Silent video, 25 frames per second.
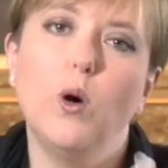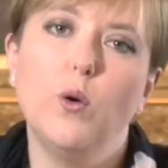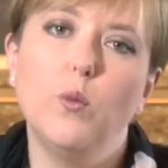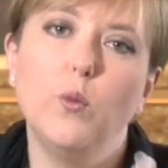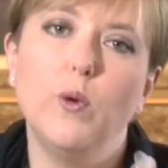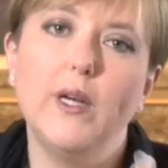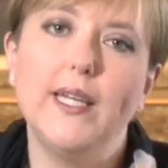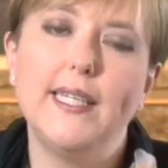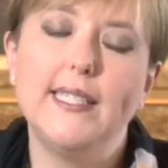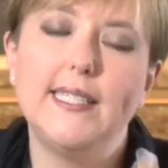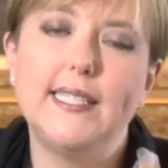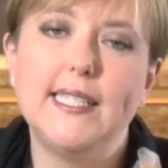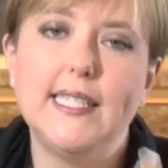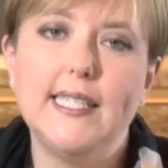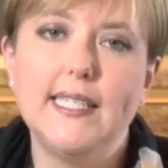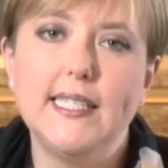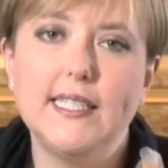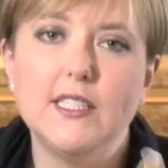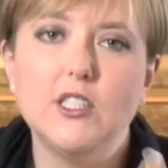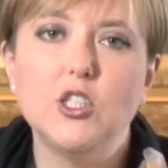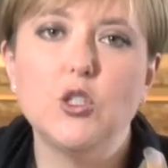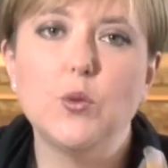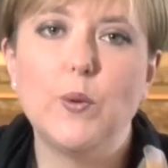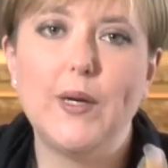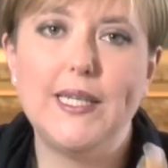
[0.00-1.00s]
What we did
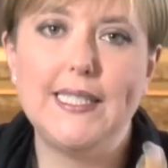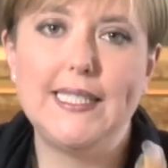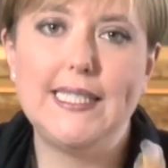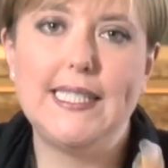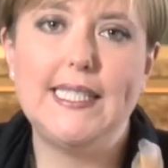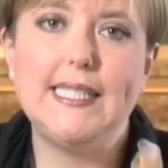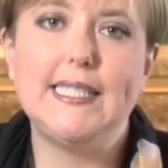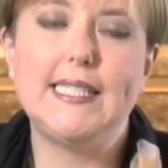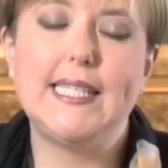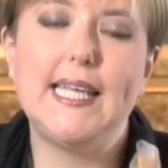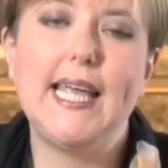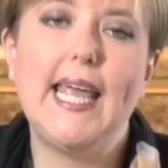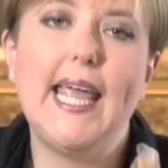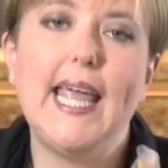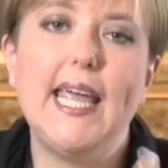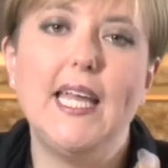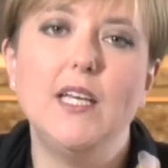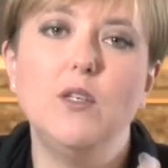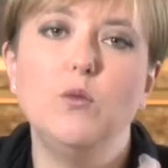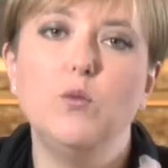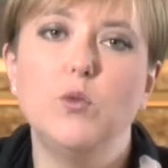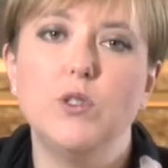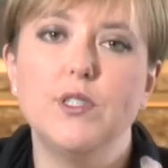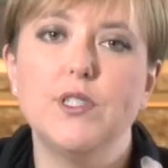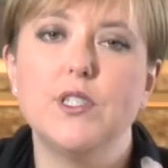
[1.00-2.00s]
in
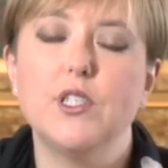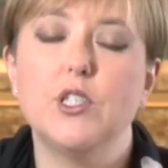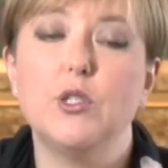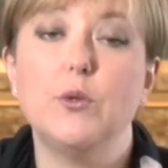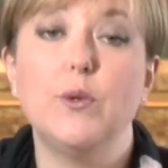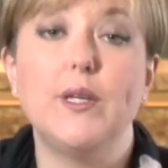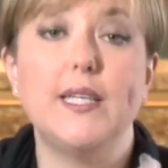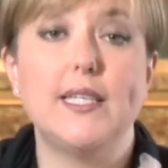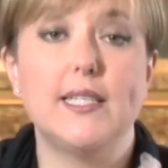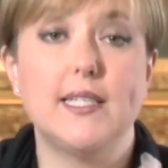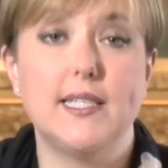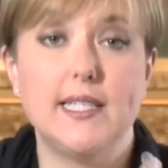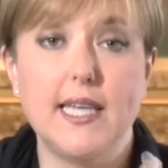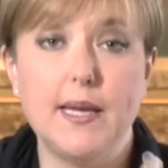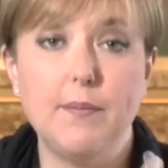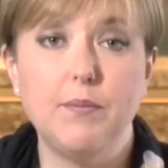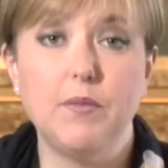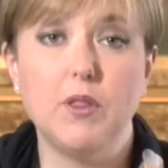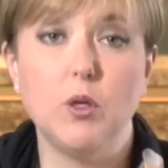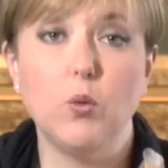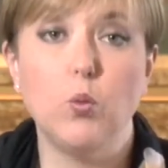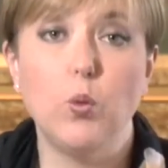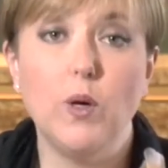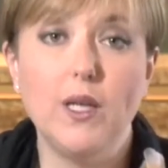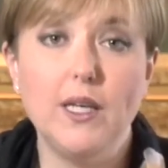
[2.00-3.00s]
2010 was to
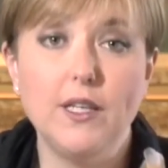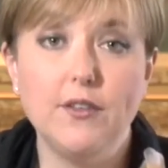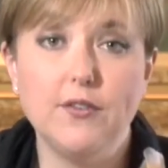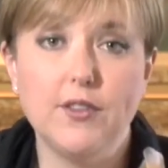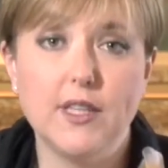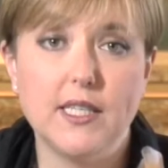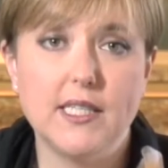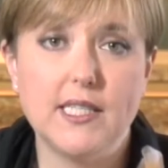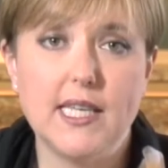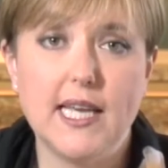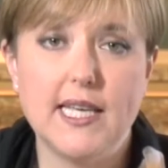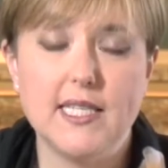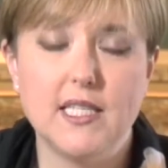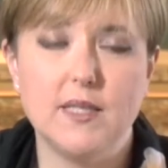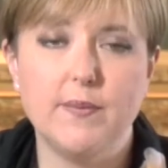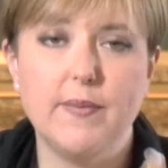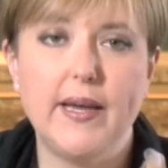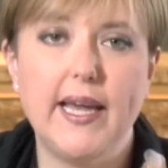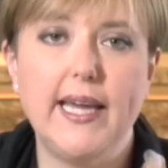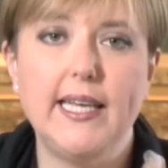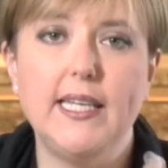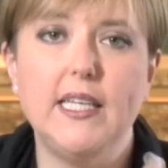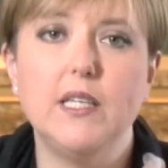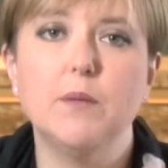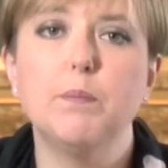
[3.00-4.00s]
accept the will of the
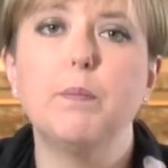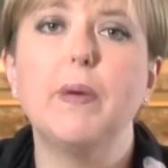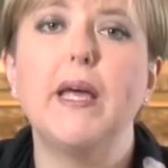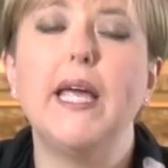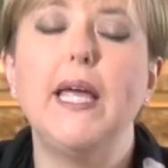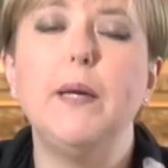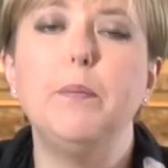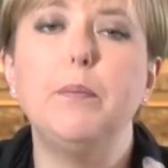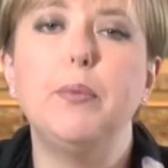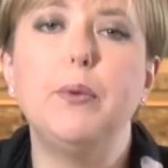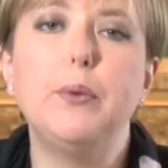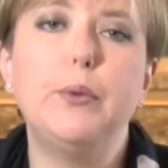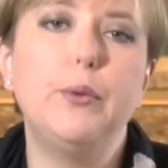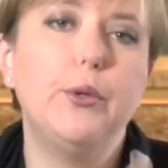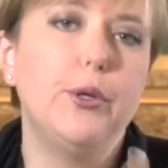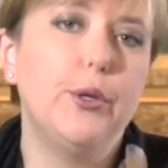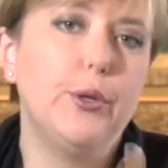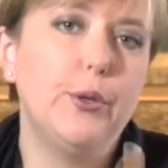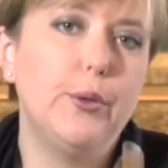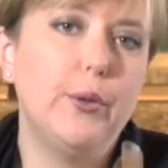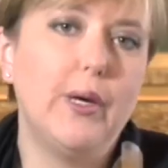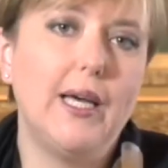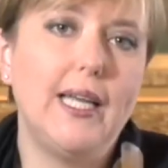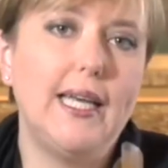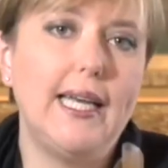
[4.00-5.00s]
Tasmanian people
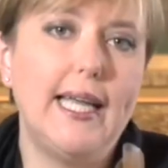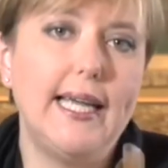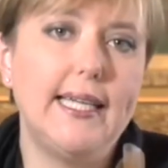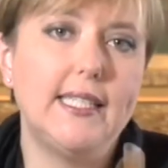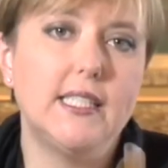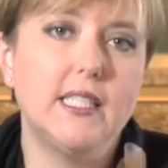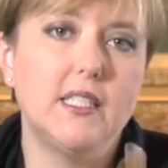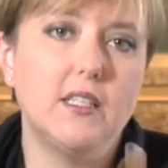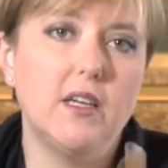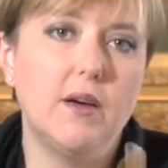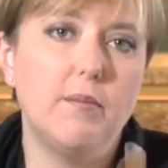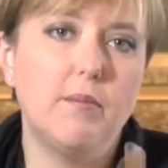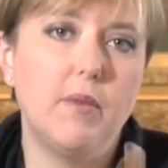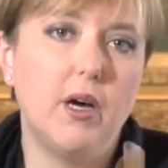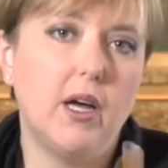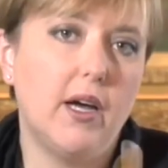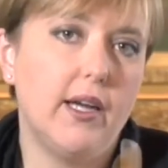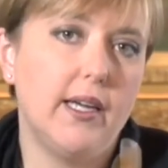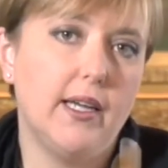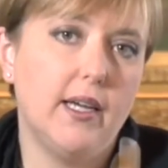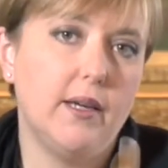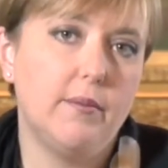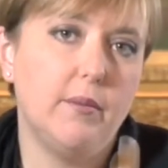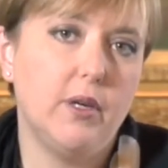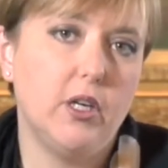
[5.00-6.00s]
who elected a
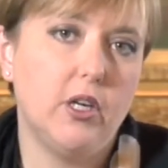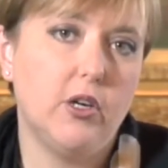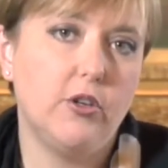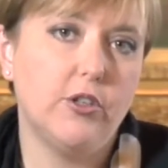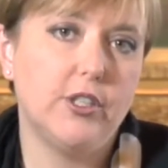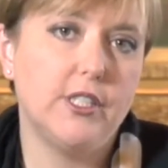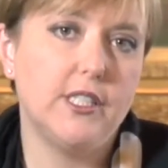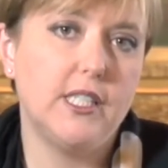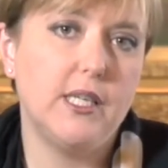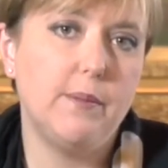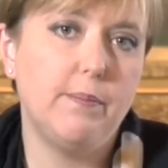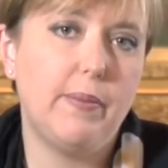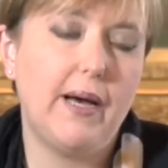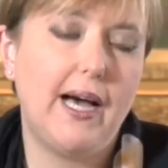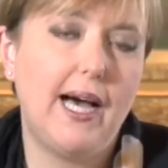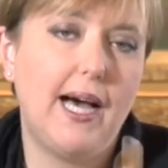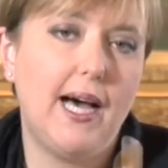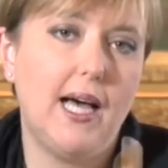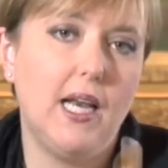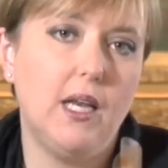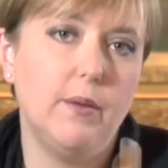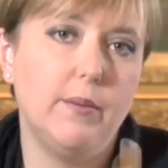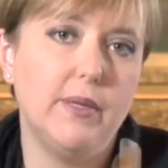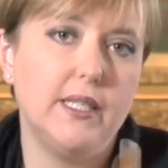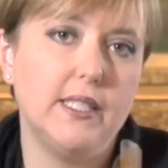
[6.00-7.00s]
minority
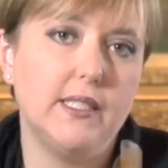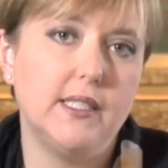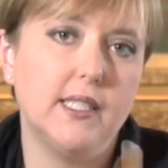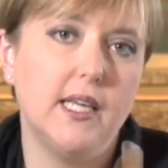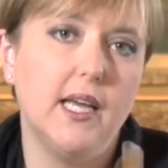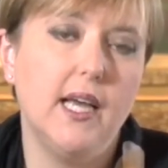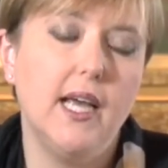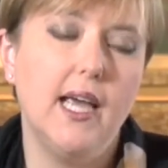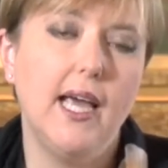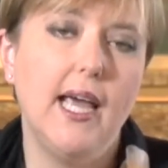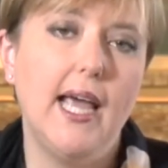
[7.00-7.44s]
parliament.